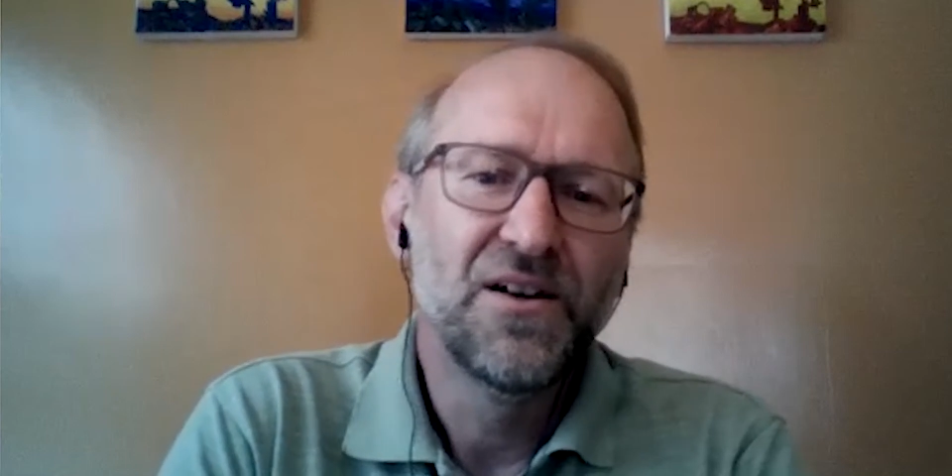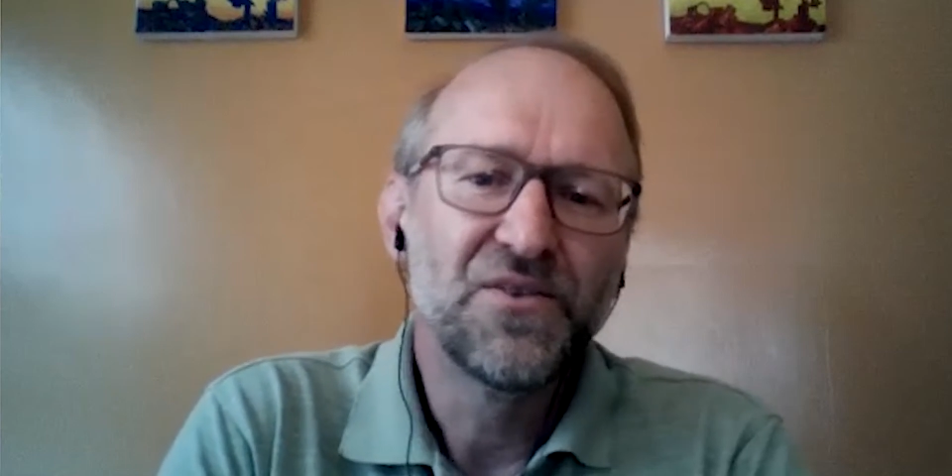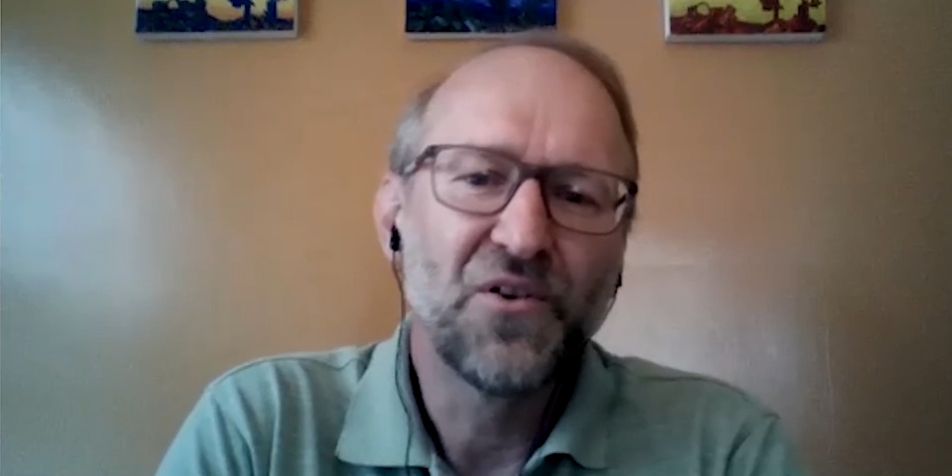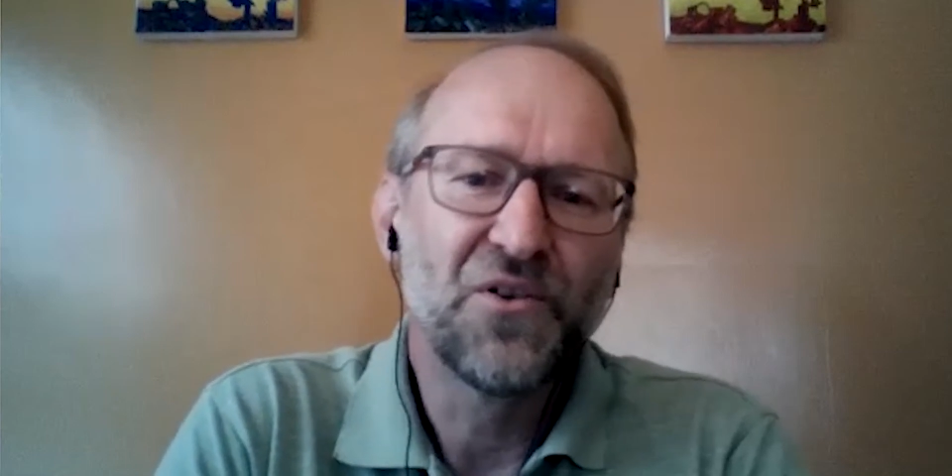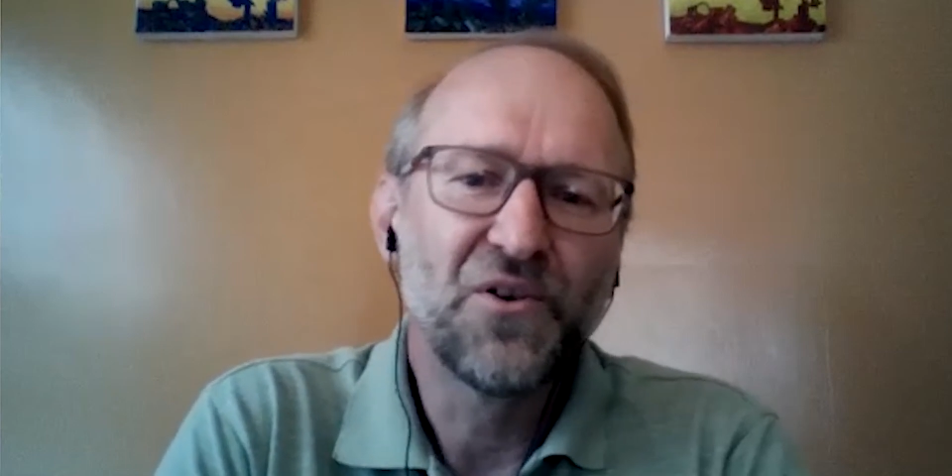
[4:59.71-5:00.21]

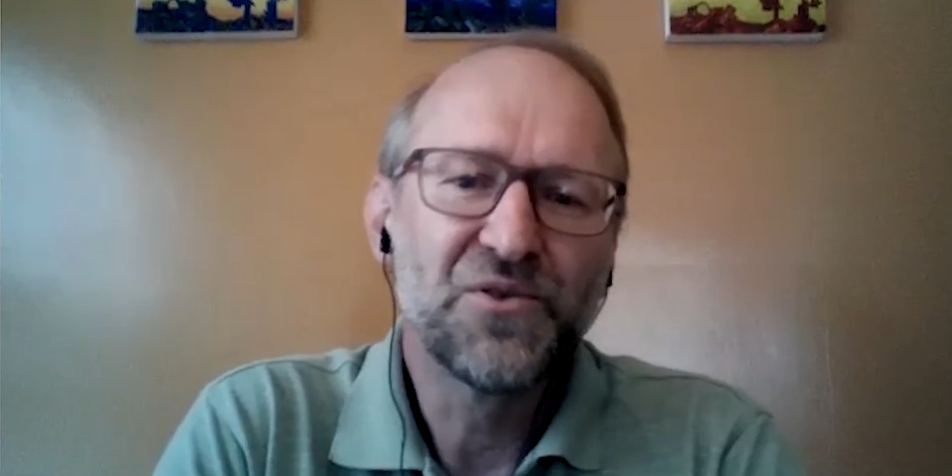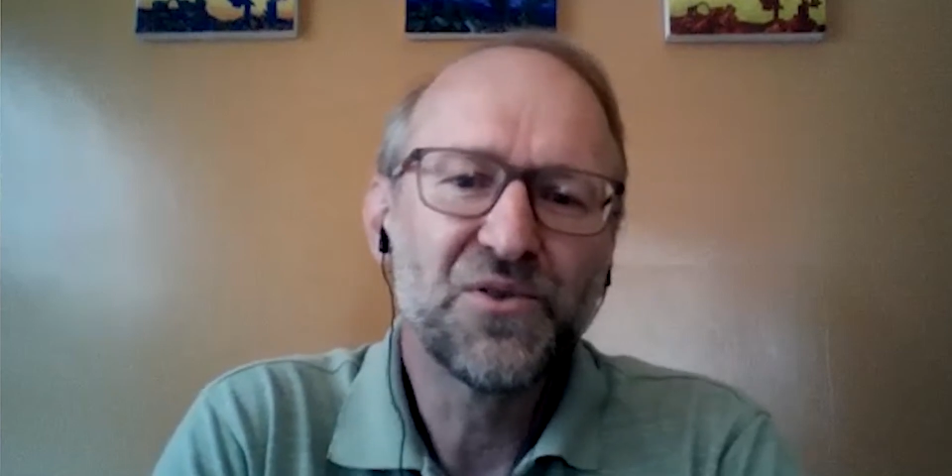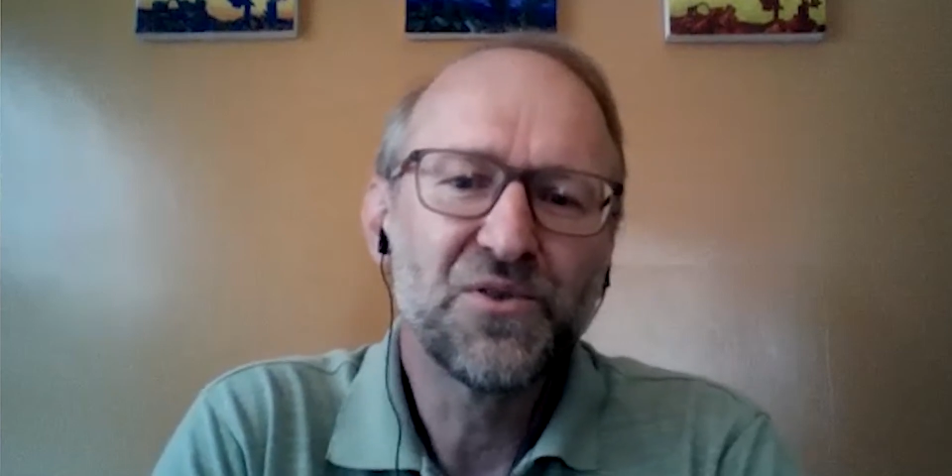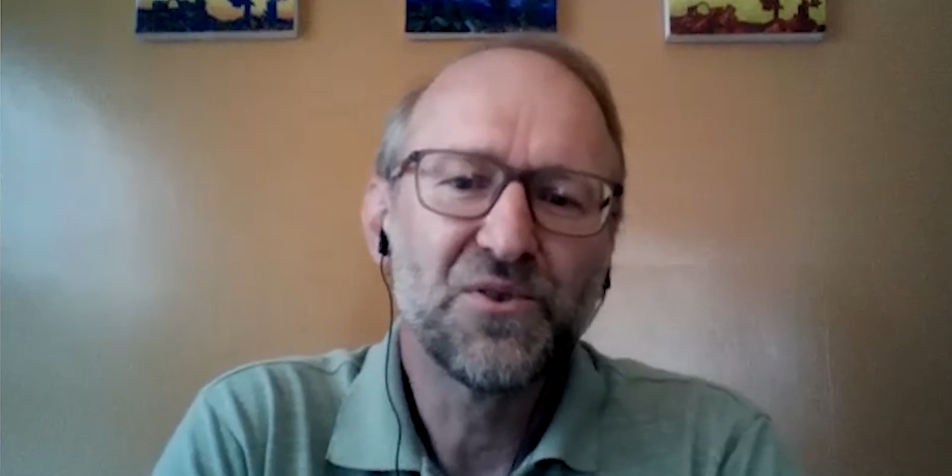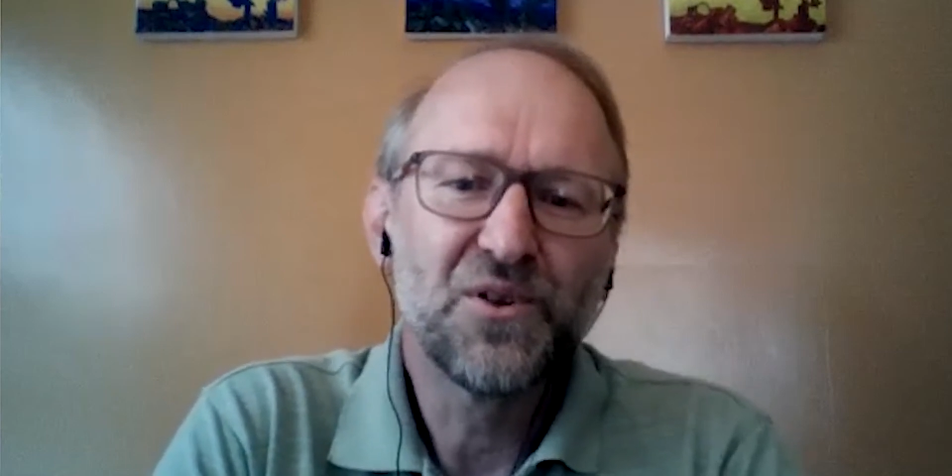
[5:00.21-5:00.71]
So
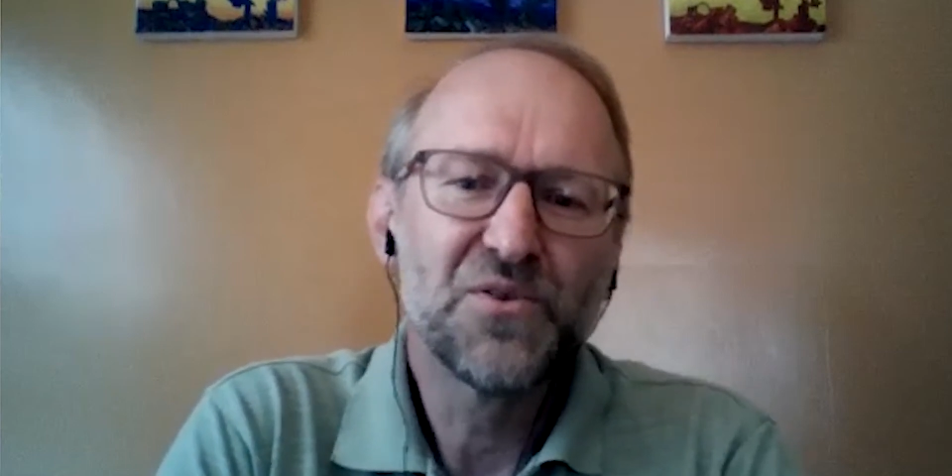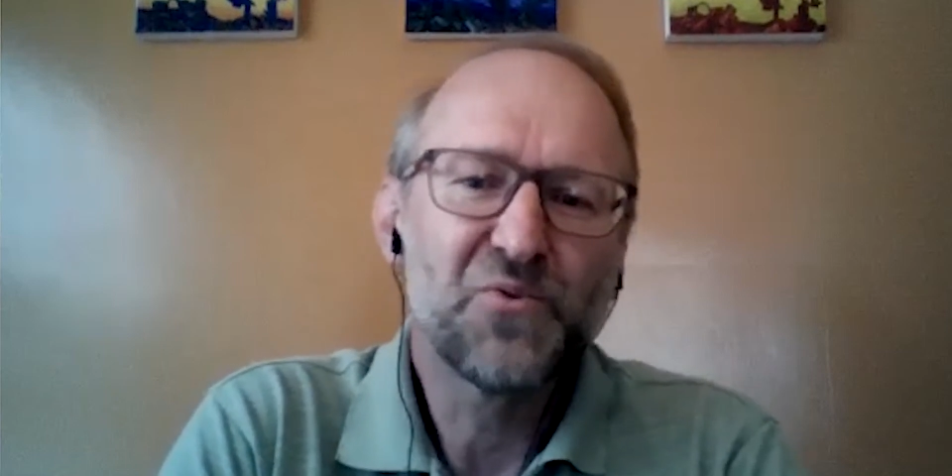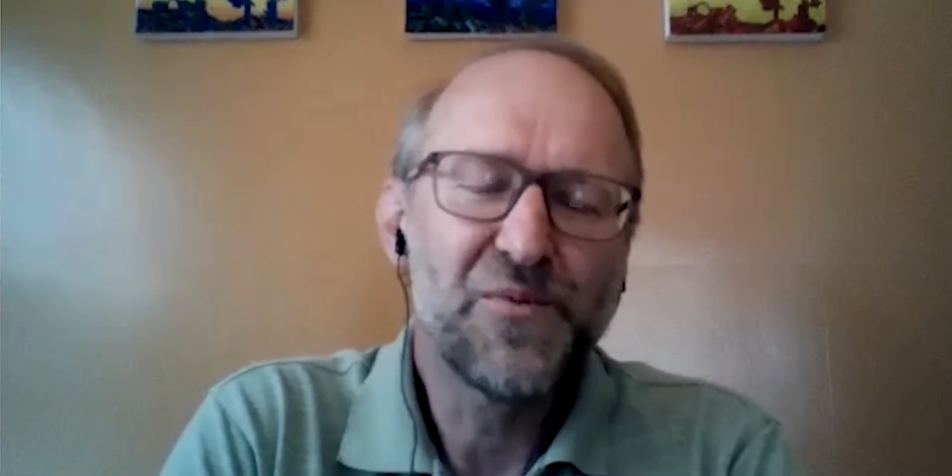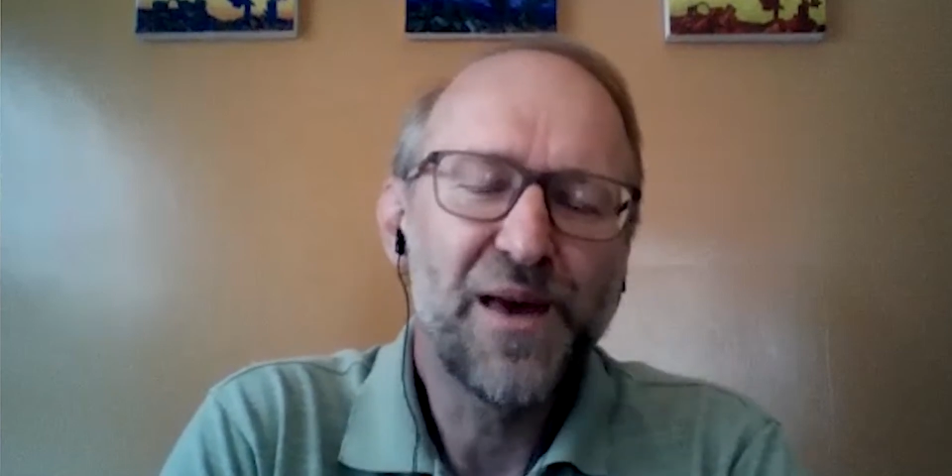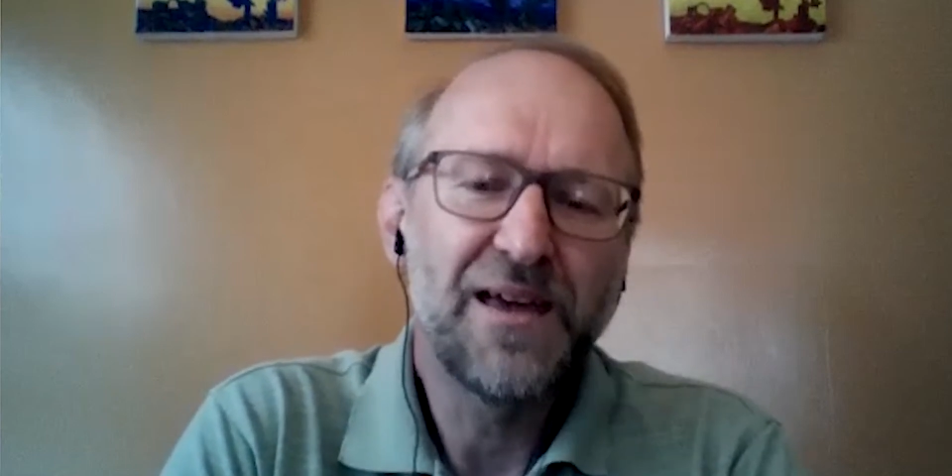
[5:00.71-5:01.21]
those
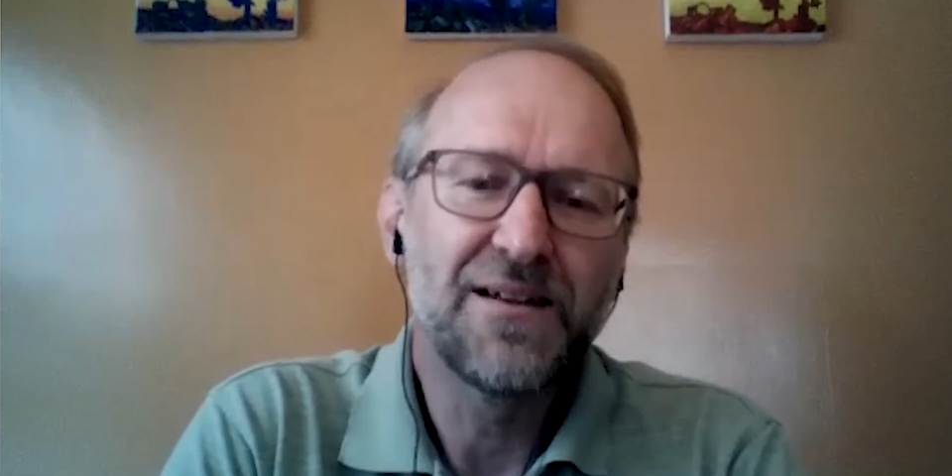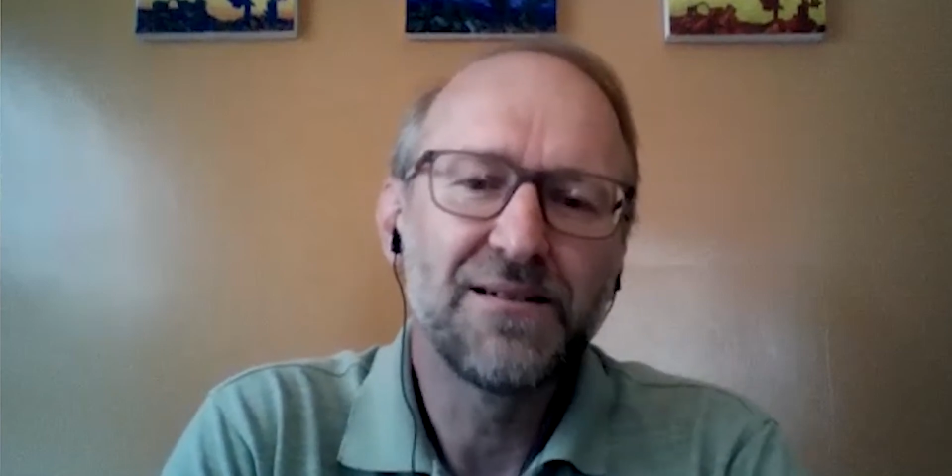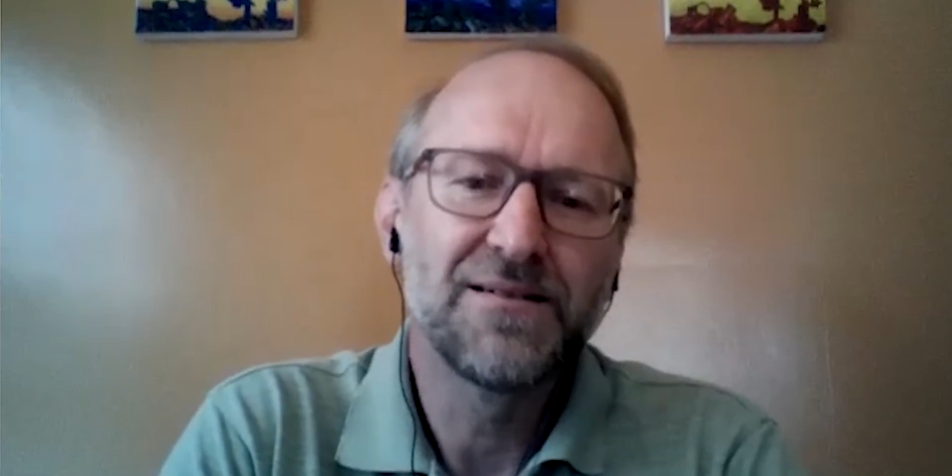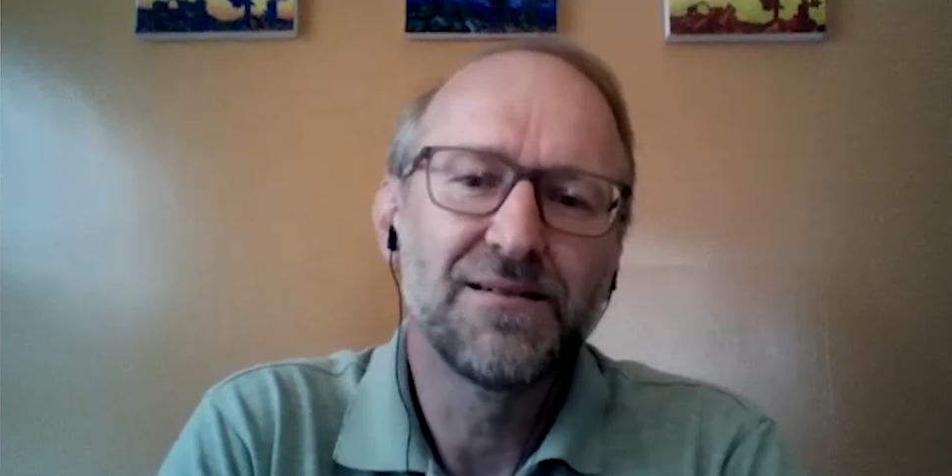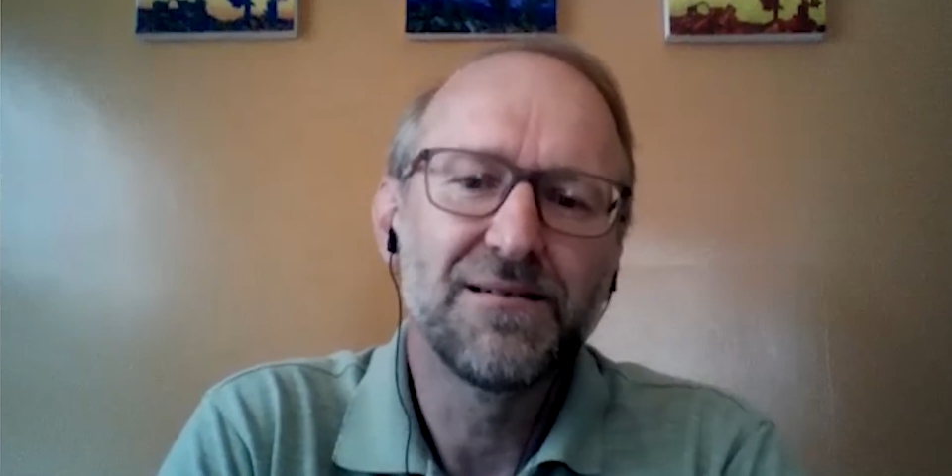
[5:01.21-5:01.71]

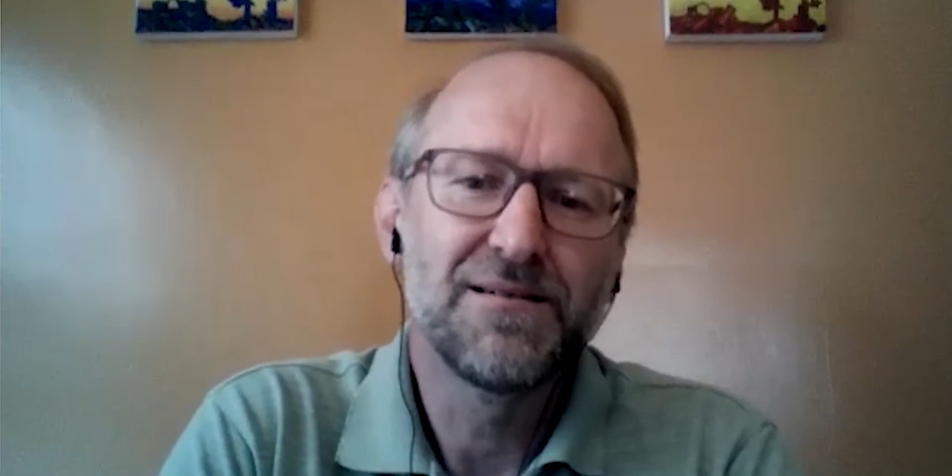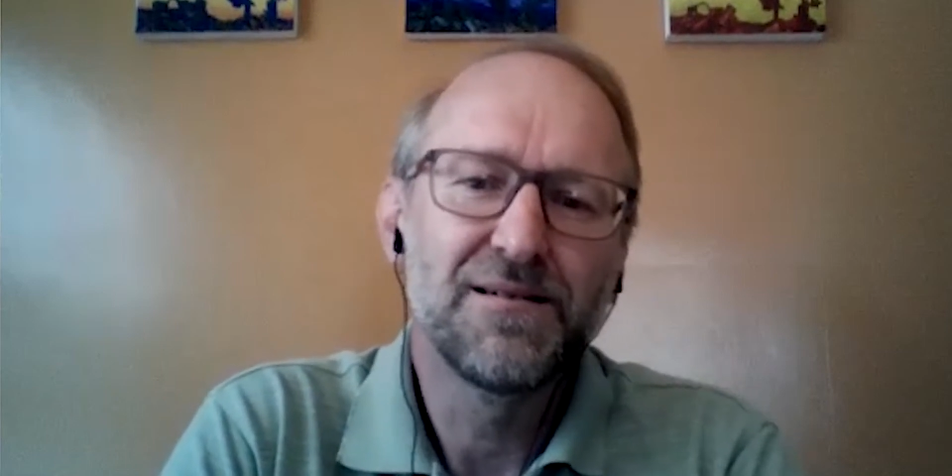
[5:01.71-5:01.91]
remain,